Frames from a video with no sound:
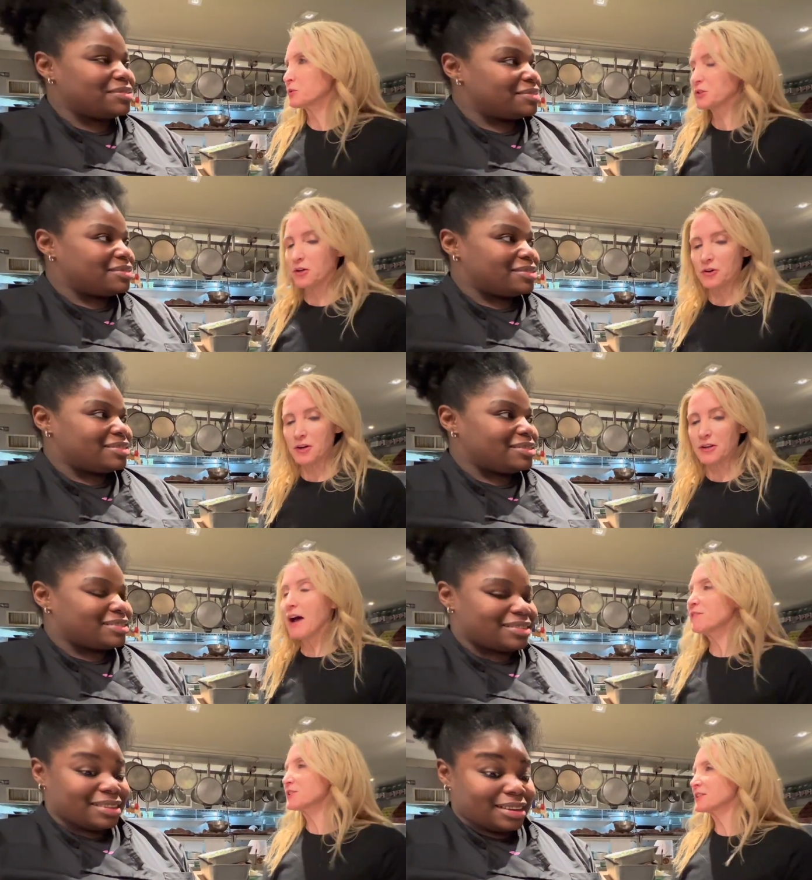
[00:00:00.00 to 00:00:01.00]
Speaker 1: a donut.
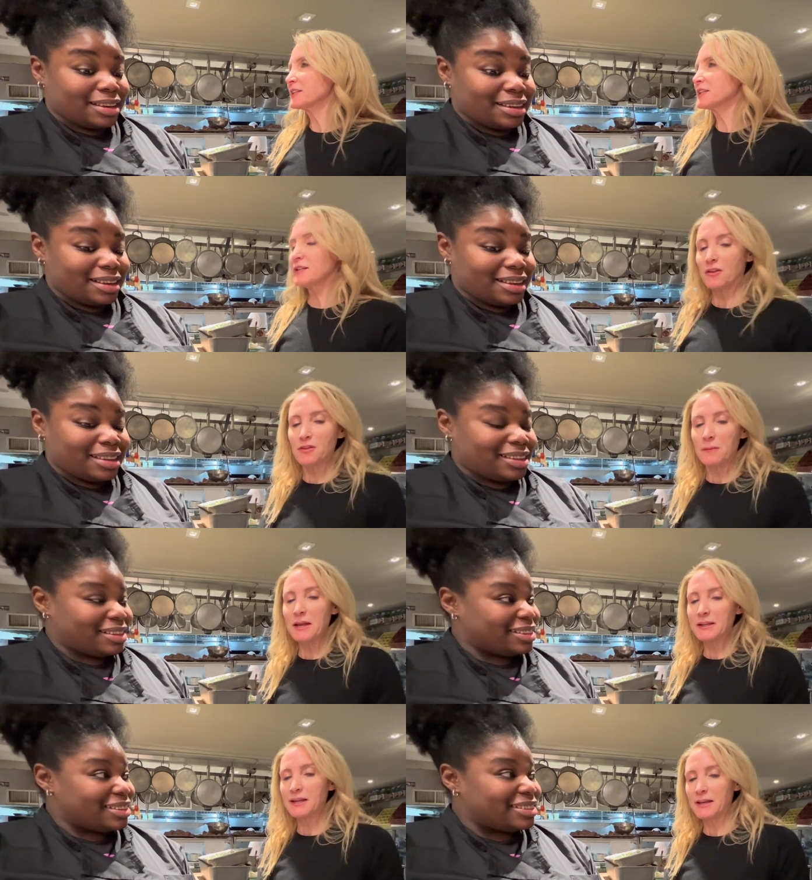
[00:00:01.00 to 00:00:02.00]
Obviously, the
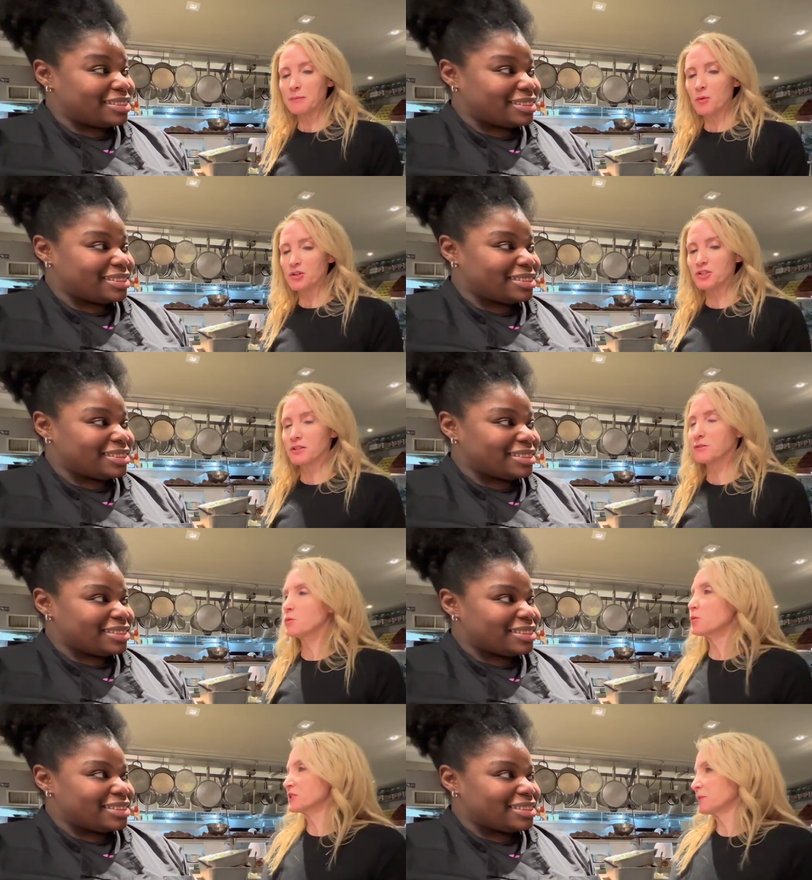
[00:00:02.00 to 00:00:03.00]
pancake portion
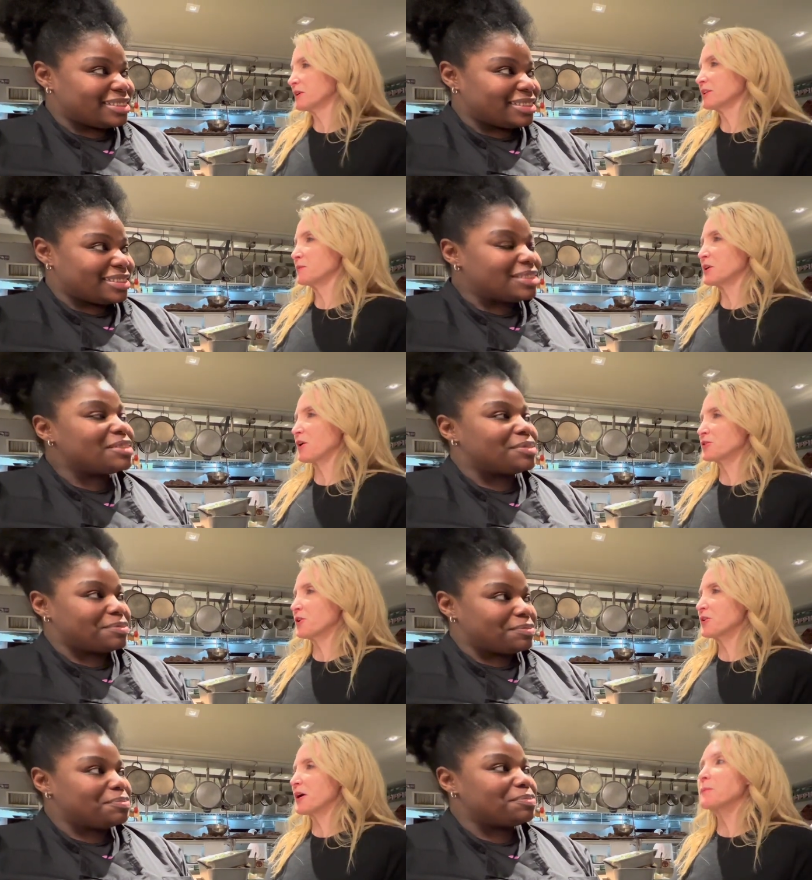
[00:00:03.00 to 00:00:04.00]
would typically be our
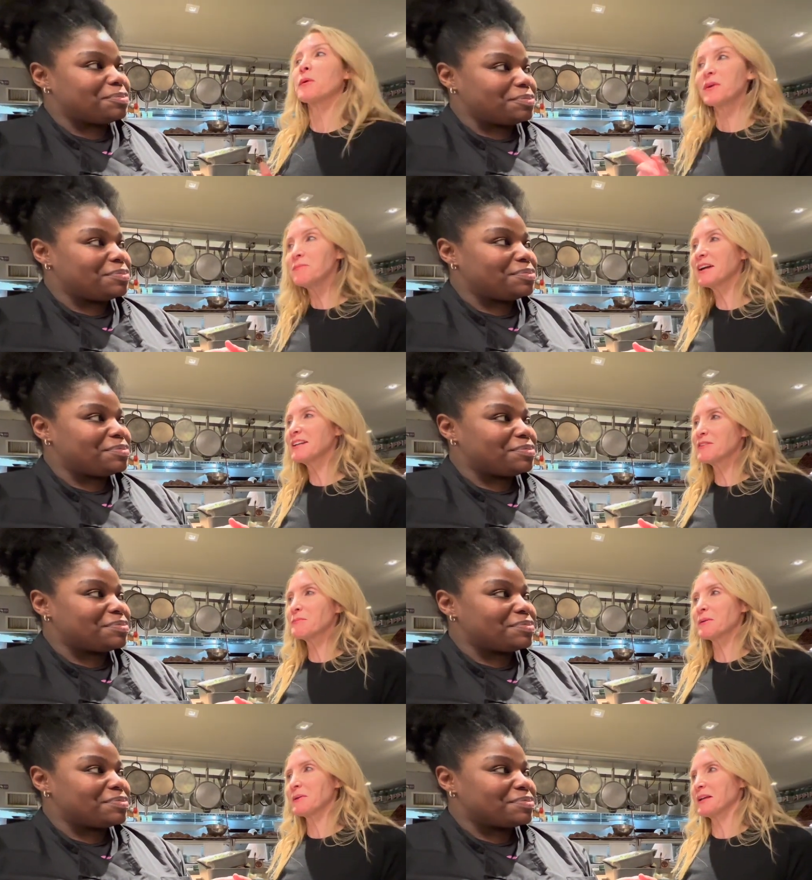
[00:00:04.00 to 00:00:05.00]
donut, but we might even
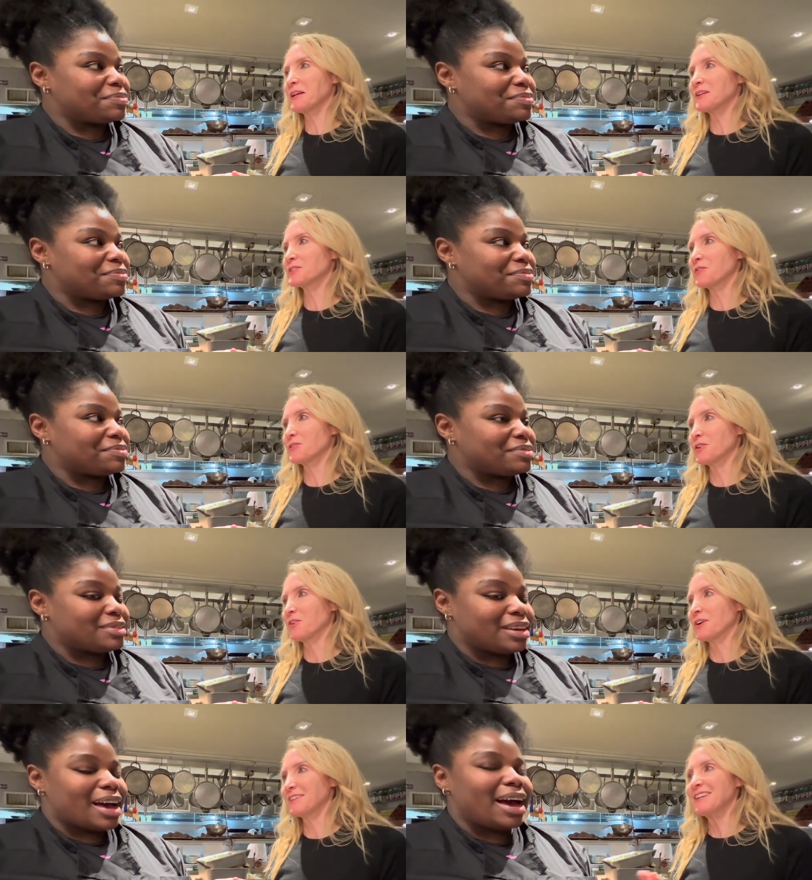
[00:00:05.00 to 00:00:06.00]
put pancakes on the
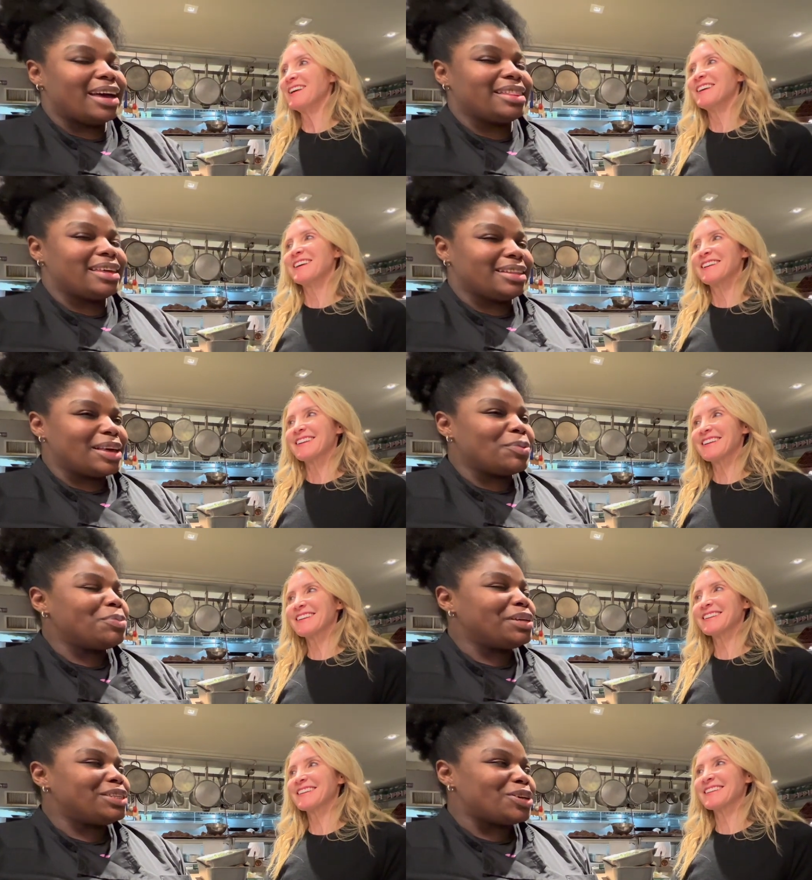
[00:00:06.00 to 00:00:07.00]
donut.
Speaker 2: I think that would
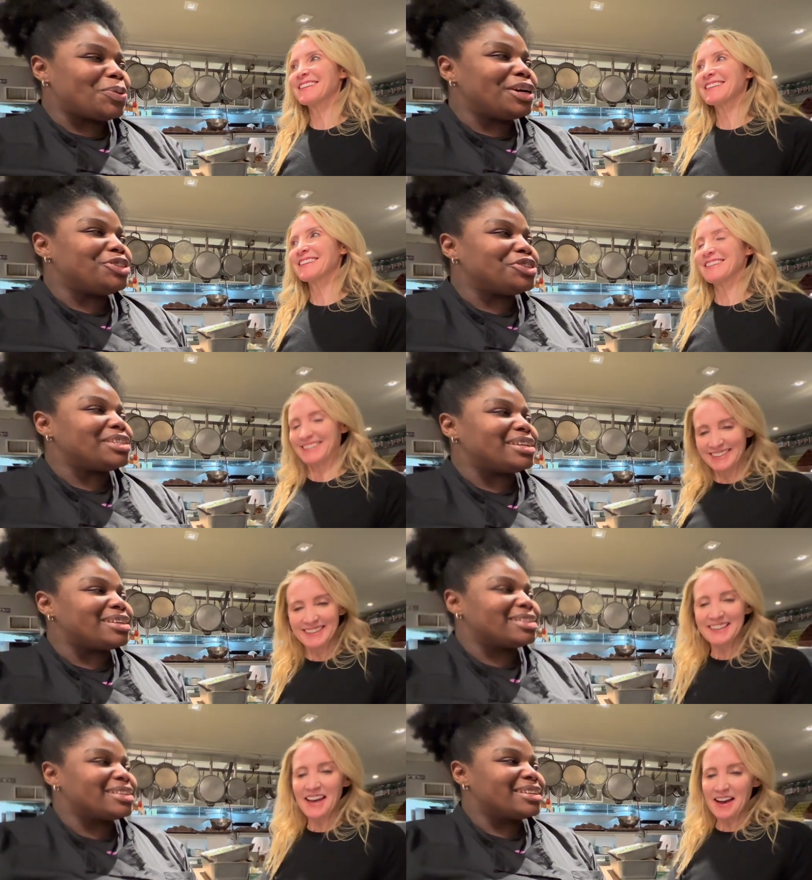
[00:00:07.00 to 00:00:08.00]
be so interesting.
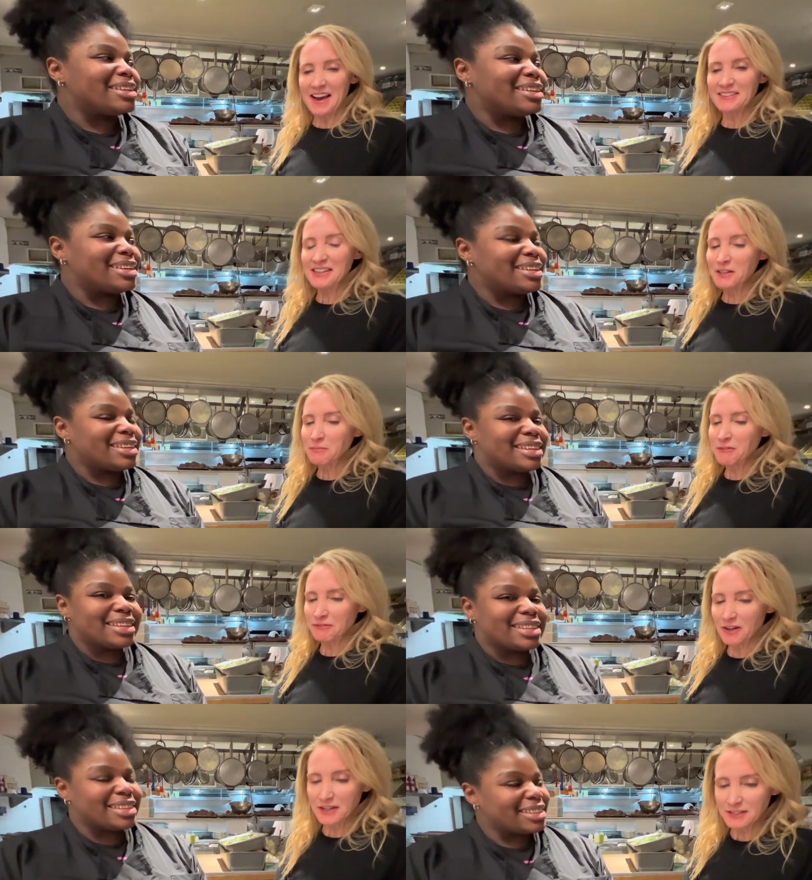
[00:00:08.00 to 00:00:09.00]
Yeah, I
Speaker 1: think it'd be
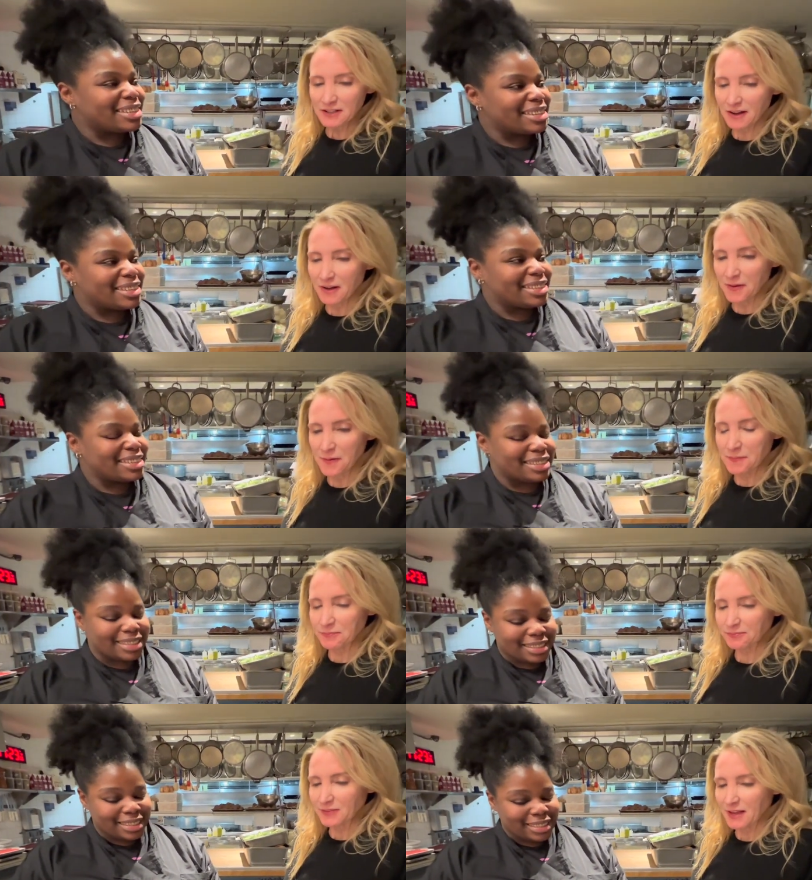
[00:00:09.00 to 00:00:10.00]
fun. Um,
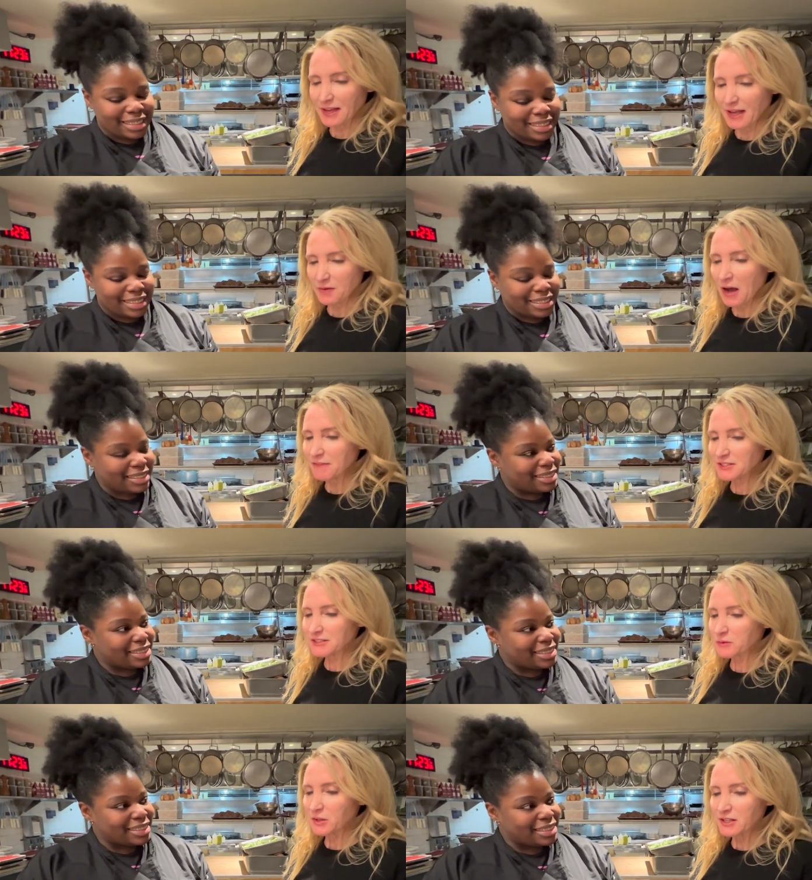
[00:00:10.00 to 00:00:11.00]

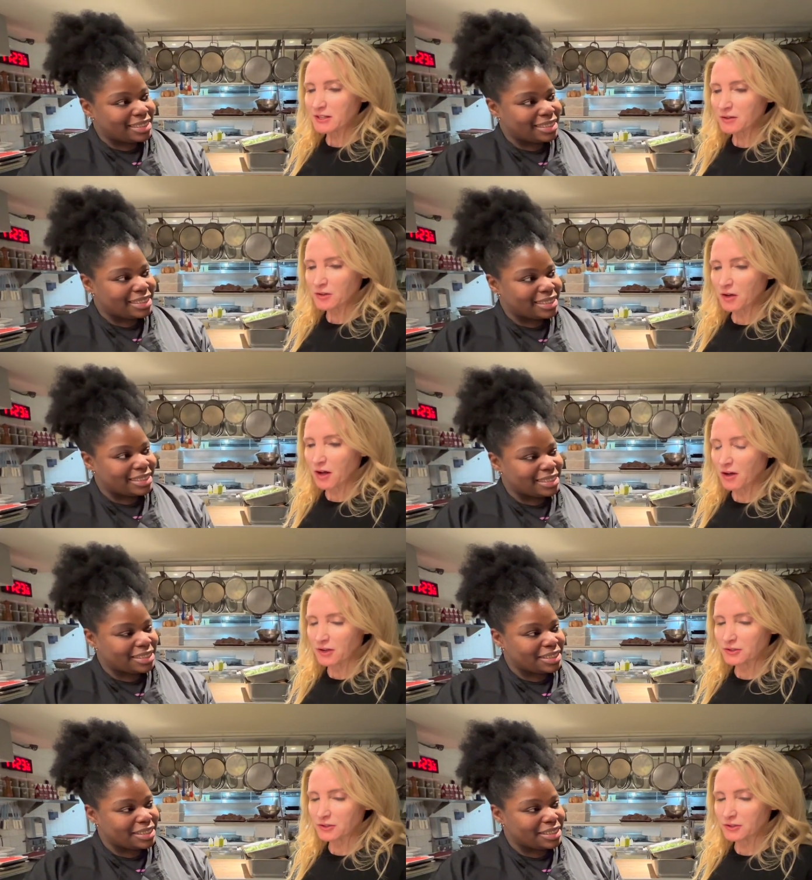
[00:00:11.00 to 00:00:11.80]
obviously, we uh,